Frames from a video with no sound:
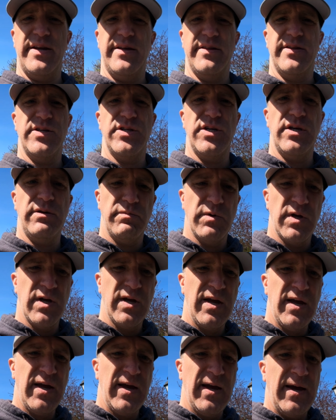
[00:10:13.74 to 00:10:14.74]
of the Jeep,
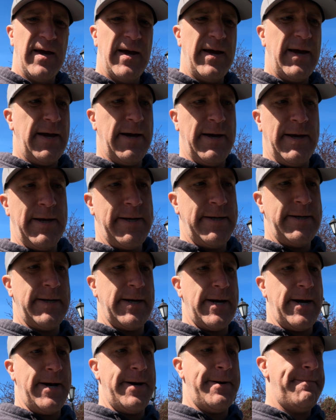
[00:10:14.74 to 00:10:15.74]
and
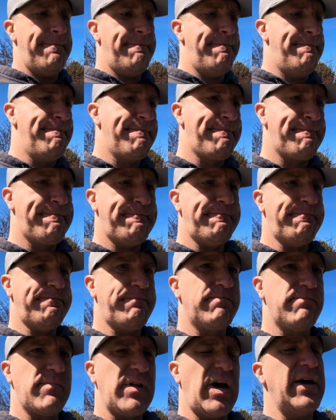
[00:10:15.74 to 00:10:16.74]

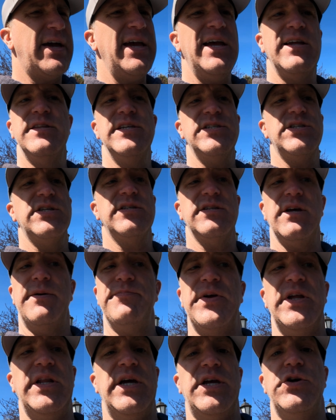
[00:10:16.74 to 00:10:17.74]
again, this is
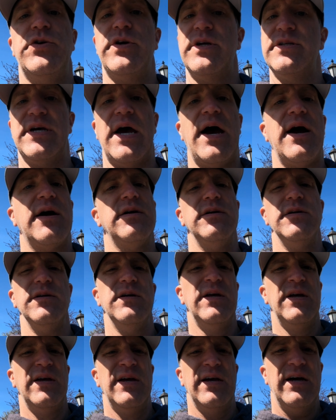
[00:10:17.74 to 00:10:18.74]
something that you can tackle.
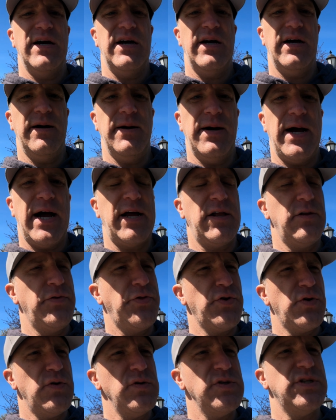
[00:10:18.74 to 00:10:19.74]
I'll
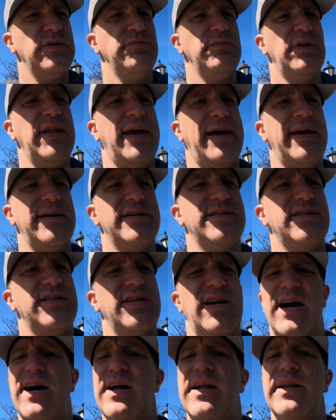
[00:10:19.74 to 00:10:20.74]
throw some links
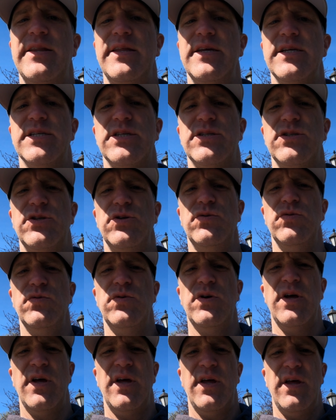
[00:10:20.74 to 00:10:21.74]
on this too
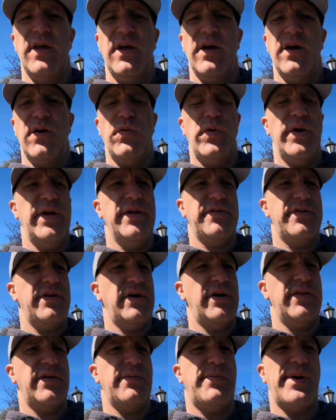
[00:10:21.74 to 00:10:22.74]
with
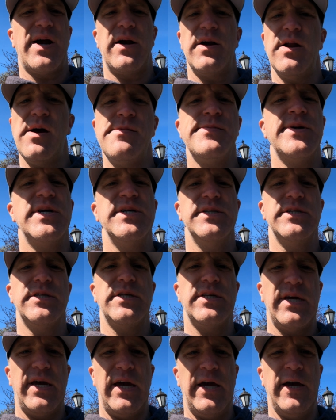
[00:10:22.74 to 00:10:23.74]
the part
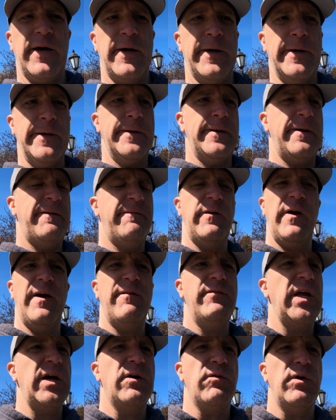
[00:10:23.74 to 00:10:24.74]
numbers, and if you have
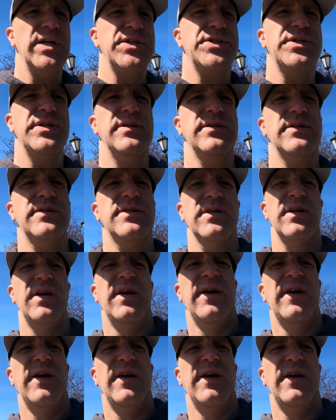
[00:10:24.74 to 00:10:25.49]
any questions.